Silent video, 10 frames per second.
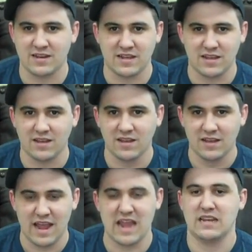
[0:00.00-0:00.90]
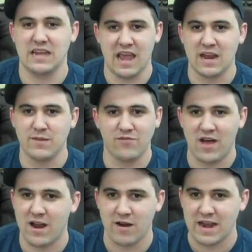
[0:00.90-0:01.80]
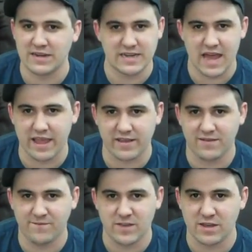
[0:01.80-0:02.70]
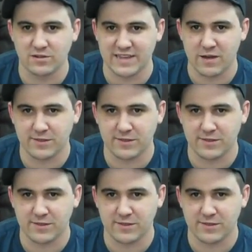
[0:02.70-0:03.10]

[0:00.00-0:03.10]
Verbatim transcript: anti anti enemy flyer anti tank vehicles right.